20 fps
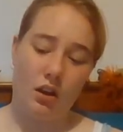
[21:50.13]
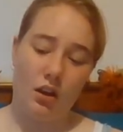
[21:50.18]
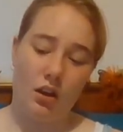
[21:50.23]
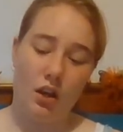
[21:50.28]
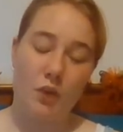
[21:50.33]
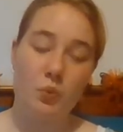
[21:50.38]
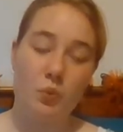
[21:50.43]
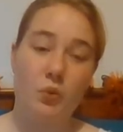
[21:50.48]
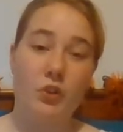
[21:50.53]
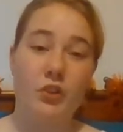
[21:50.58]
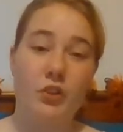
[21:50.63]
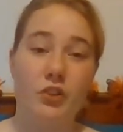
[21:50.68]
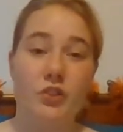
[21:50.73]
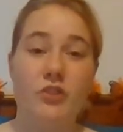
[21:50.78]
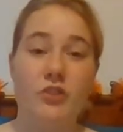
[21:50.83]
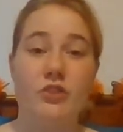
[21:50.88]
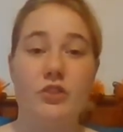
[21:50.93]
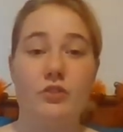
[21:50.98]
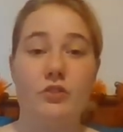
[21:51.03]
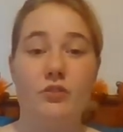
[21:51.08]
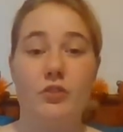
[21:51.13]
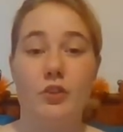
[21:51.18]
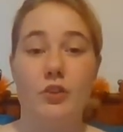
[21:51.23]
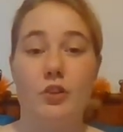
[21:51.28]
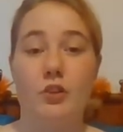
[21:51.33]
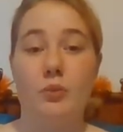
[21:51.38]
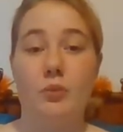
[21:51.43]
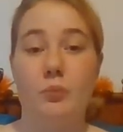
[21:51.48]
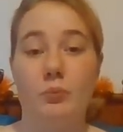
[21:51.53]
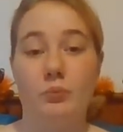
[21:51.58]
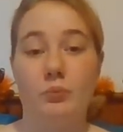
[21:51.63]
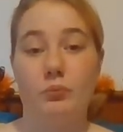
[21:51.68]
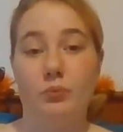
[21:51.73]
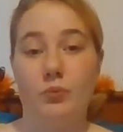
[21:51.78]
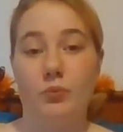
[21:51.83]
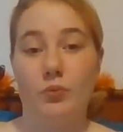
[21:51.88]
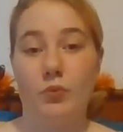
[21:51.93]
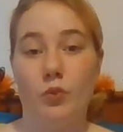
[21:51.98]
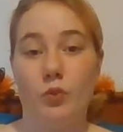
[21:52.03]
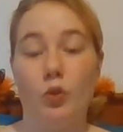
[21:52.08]
I wouldn't use it for
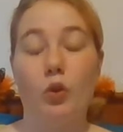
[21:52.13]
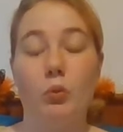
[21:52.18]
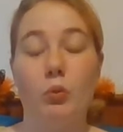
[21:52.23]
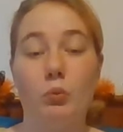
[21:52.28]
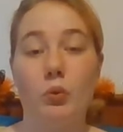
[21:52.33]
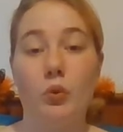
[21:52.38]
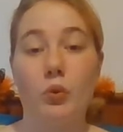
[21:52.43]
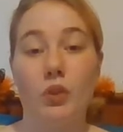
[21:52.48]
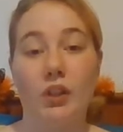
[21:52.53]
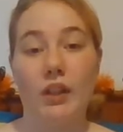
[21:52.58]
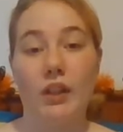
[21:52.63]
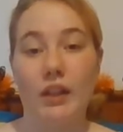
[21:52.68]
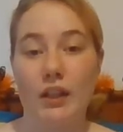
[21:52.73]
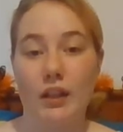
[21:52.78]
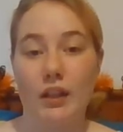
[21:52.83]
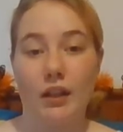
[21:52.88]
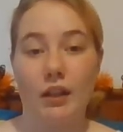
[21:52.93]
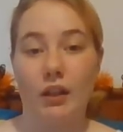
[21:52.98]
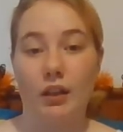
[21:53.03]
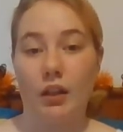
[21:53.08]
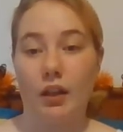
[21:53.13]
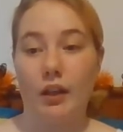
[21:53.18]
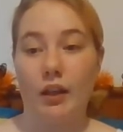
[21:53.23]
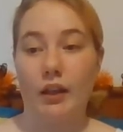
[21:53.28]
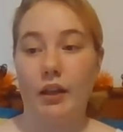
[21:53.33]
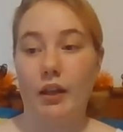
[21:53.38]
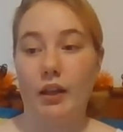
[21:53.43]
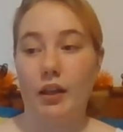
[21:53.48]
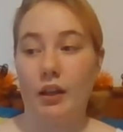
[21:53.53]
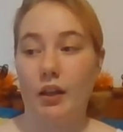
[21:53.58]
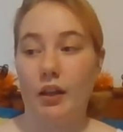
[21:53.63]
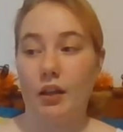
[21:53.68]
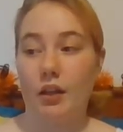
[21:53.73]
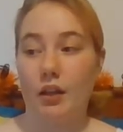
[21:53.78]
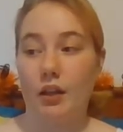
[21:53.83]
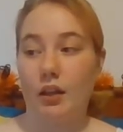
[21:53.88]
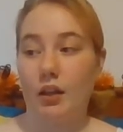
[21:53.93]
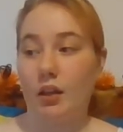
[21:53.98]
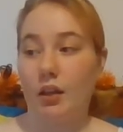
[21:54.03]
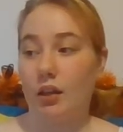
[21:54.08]
normal cleaning, like
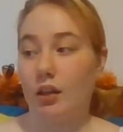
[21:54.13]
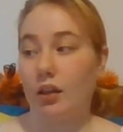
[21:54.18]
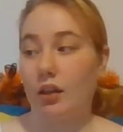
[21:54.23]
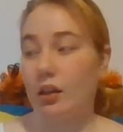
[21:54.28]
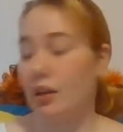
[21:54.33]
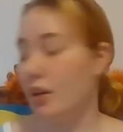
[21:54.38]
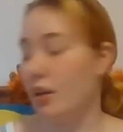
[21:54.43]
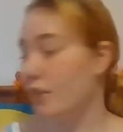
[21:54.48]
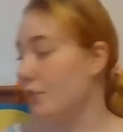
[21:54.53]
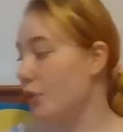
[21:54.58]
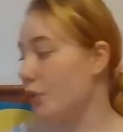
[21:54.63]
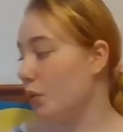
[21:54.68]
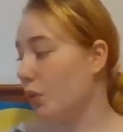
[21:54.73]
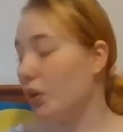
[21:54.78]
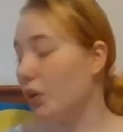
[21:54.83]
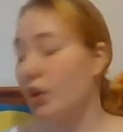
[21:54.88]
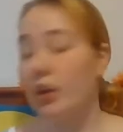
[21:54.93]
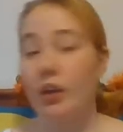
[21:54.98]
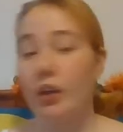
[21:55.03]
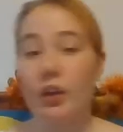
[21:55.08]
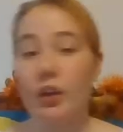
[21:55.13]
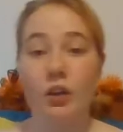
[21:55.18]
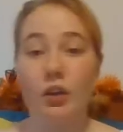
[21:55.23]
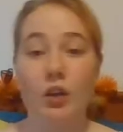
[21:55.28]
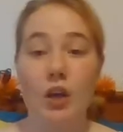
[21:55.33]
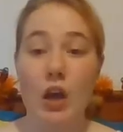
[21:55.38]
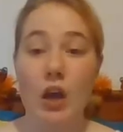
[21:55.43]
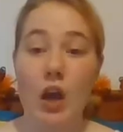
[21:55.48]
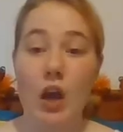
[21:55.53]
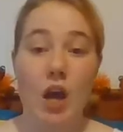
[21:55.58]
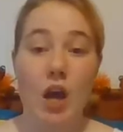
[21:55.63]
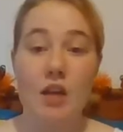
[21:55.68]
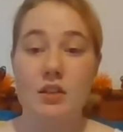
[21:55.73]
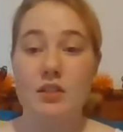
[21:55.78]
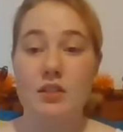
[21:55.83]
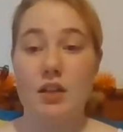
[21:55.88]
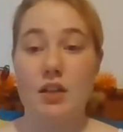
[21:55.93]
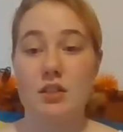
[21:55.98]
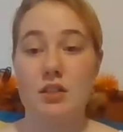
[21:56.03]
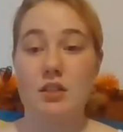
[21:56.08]
if you want to
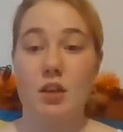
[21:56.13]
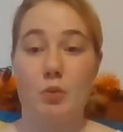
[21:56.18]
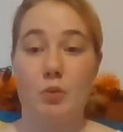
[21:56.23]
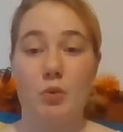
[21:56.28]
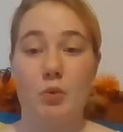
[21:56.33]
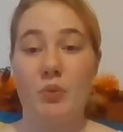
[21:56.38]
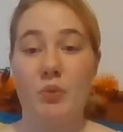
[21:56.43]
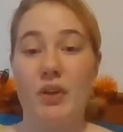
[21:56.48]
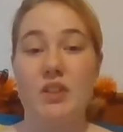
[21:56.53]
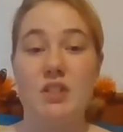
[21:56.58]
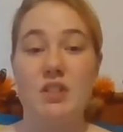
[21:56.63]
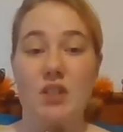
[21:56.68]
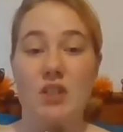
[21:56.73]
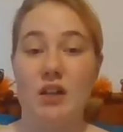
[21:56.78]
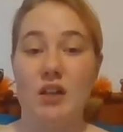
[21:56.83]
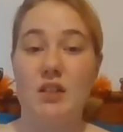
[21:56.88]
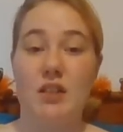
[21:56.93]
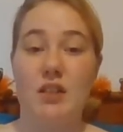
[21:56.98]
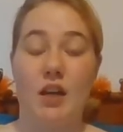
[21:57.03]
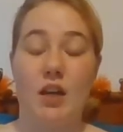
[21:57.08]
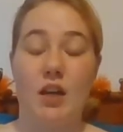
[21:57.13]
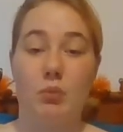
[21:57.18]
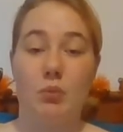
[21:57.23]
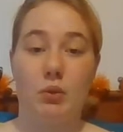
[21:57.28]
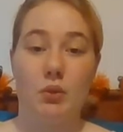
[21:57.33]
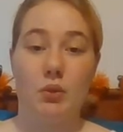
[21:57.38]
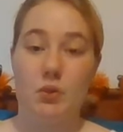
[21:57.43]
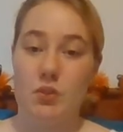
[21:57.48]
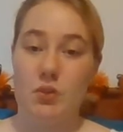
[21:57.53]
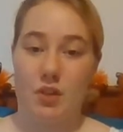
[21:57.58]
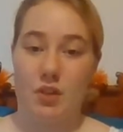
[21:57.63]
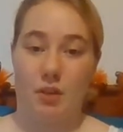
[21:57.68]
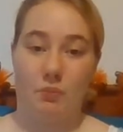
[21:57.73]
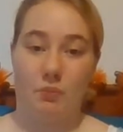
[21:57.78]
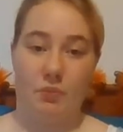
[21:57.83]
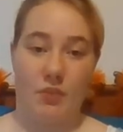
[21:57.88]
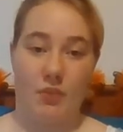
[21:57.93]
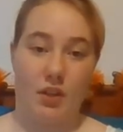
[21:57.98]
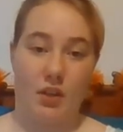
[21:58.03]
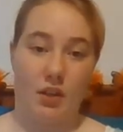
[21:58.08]
dust up a bedside table or
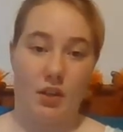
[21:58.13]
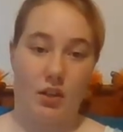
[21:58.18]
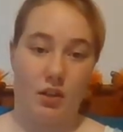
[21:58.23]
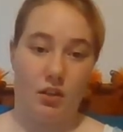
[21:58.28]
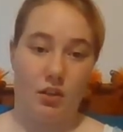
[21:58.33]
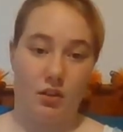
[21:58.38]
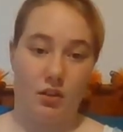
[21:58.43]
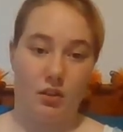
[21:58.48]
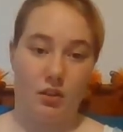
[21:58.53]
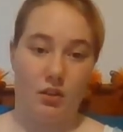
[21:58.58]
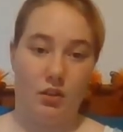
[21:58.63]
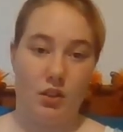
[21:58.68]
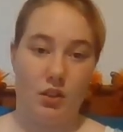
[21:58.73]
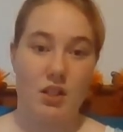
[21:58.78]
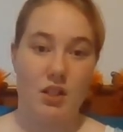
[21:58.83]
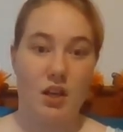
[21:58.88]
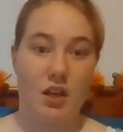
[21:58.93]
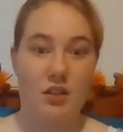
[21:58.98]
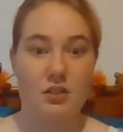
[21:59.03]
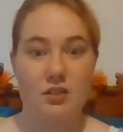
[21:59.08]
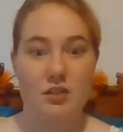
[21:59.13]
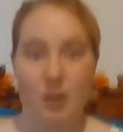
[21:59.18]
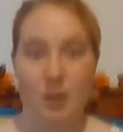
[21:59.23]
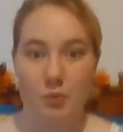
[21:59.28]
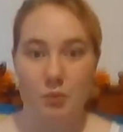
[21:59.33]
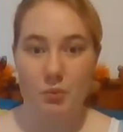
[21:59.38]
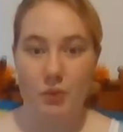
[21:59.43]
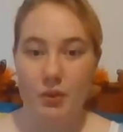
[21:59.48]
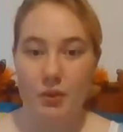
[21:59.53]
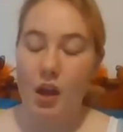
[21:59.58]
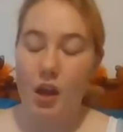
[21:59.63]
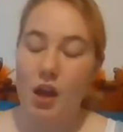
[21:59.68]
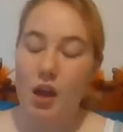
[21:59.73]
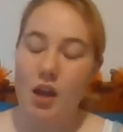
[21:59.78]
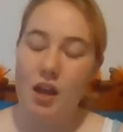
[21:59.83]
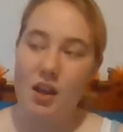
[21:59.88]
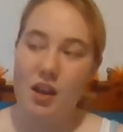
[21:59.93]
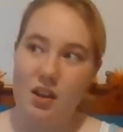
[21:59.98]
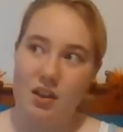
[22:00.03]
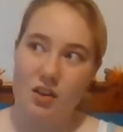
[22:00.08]
something, dust up.
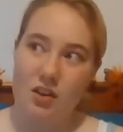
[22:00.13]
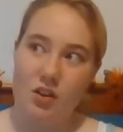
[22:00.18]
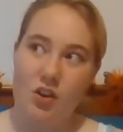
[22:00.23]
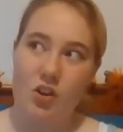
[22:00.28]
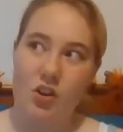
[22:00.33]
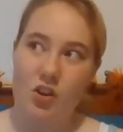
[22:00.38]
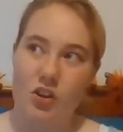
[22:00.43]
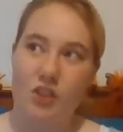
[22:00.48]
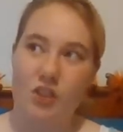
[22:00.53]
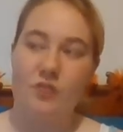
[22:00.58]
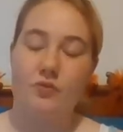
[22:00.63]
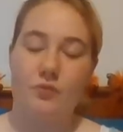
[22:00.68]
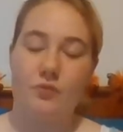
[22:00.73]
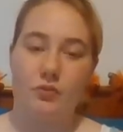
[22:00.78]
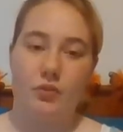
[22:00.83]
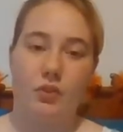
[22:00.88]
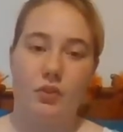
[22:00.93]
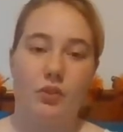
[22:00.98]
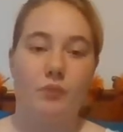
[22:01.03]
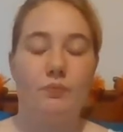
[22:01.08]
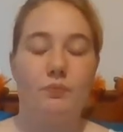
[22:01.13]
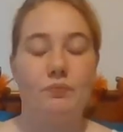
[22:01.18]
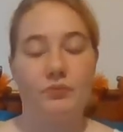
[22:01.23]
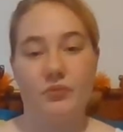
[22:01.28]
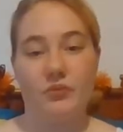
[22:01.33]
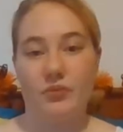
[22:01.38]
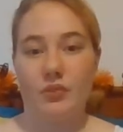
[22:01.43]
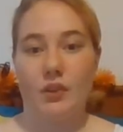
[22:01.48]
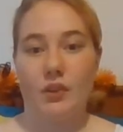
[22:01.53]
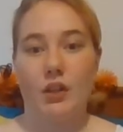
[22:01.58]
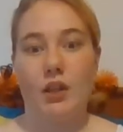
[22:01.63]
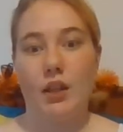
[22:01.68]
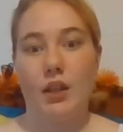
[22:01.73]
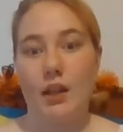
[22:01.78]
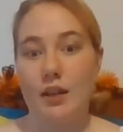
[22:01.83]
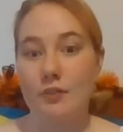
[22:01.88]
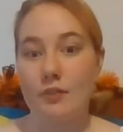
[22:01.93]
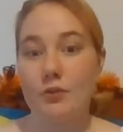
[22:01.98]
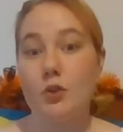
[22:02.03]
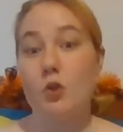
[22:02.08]
Or
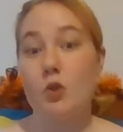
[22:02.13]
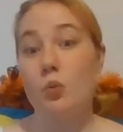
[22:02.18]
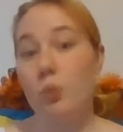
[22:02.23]
if you